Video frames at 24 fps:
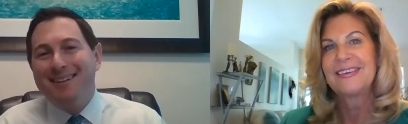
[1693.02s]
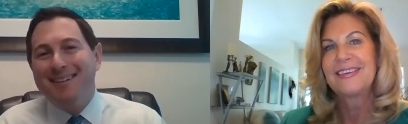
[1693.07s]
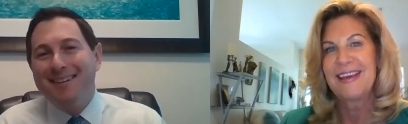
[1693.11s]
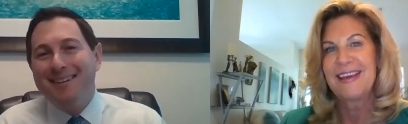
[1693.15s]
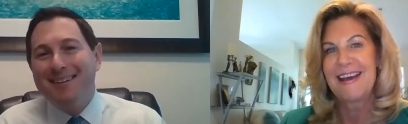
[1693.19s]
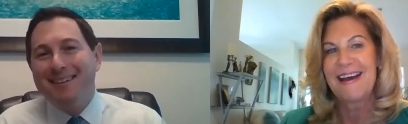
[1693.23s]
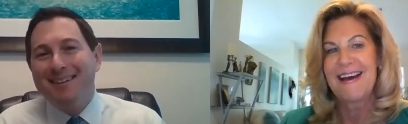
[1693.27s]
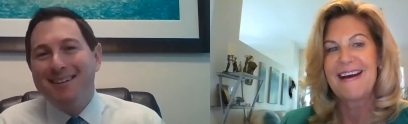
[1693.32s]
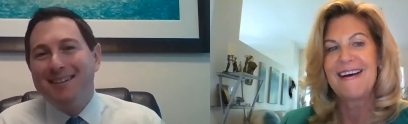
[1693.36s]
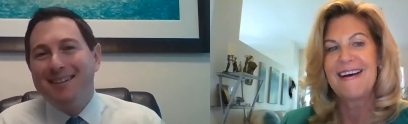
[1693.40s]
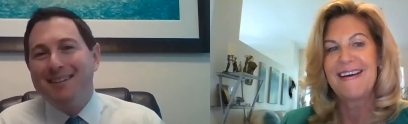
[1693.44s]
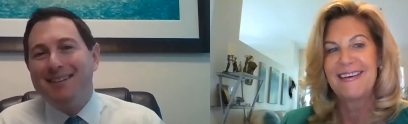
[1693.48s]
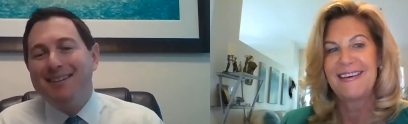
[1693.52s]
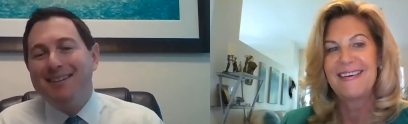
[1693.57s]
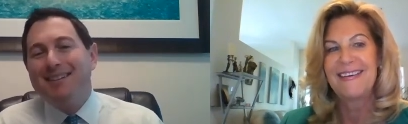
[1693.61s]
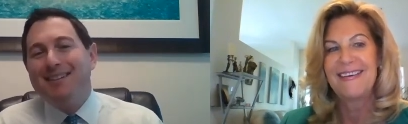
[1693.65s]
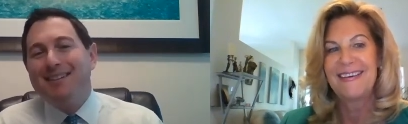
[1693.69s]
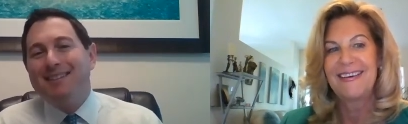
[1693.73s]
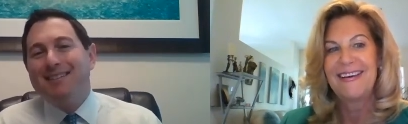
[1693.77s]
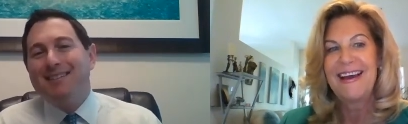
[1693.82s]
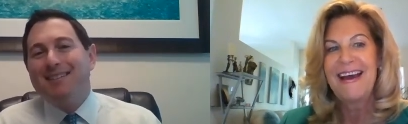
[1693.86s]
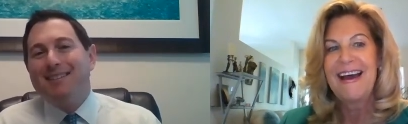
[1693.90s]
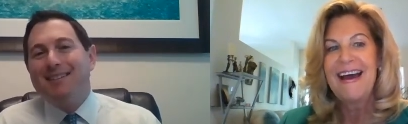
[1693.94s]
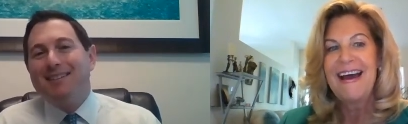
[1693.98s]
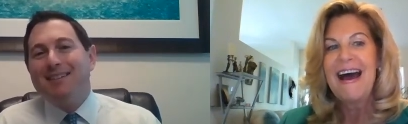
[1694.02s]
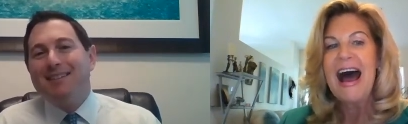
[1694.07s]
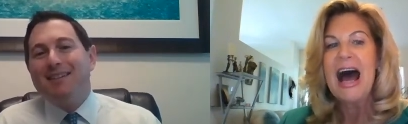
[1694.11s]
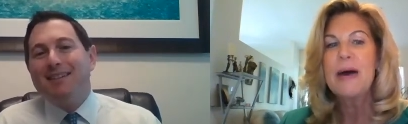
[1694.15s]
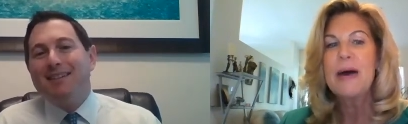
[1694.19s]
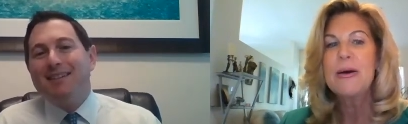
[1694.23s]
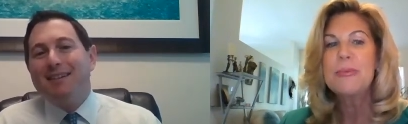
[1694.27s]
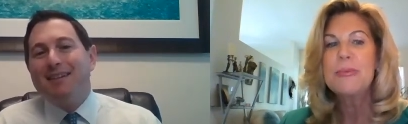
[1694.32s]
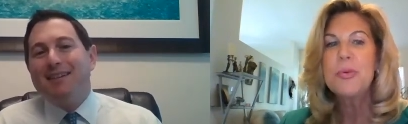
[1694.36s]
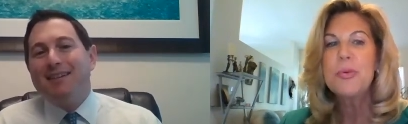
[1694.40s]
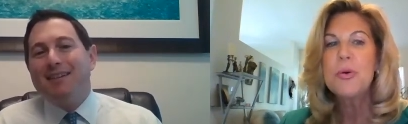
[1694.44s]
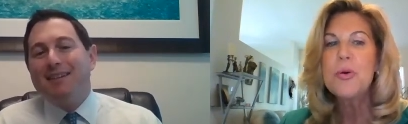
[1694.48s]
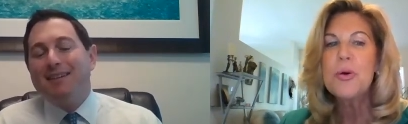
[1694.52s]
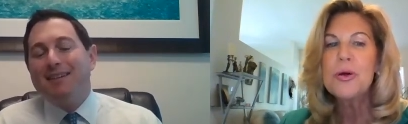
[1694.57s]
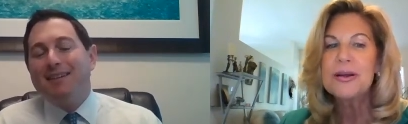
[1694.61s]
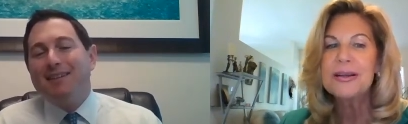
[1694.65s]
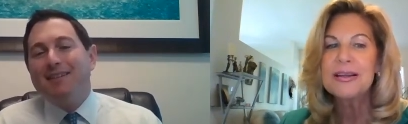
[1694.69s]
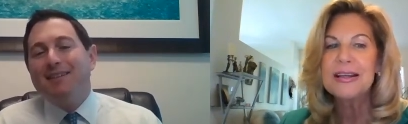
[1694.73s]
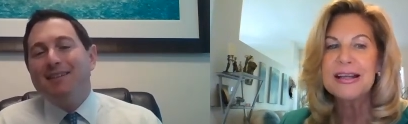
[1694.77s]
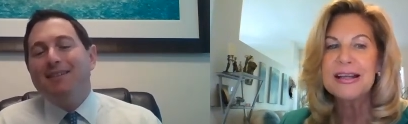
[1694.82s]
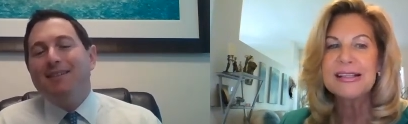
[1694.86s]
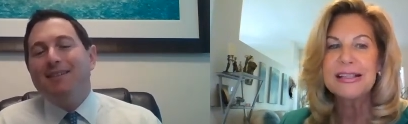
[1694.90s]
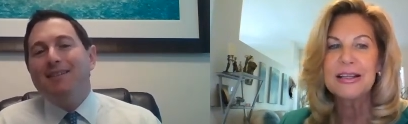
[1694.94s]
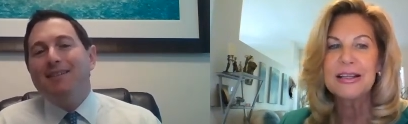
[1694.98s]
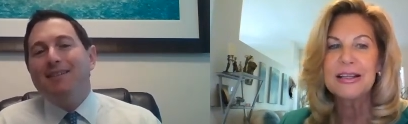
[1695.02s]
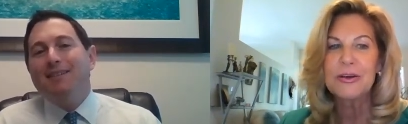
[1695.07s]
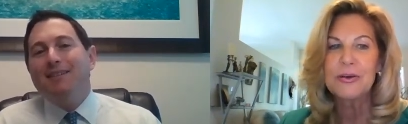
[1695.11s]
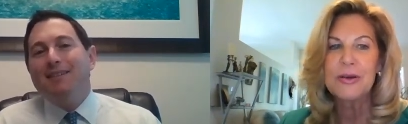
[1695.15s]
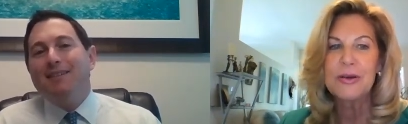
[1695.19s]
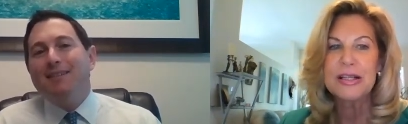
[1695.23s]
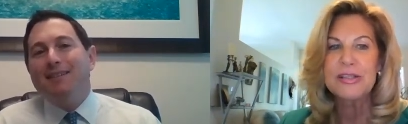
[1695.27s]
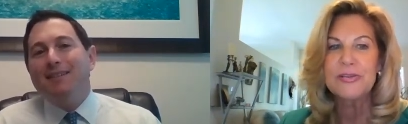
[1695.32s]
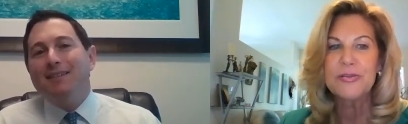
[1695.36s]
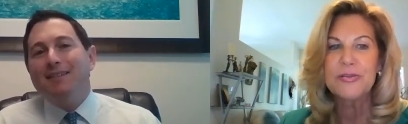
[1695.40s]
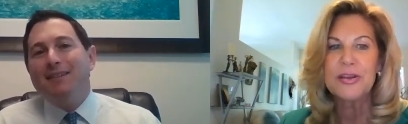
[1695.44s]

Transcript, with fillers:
Speaker 1: Yeah, how important is it, Chris,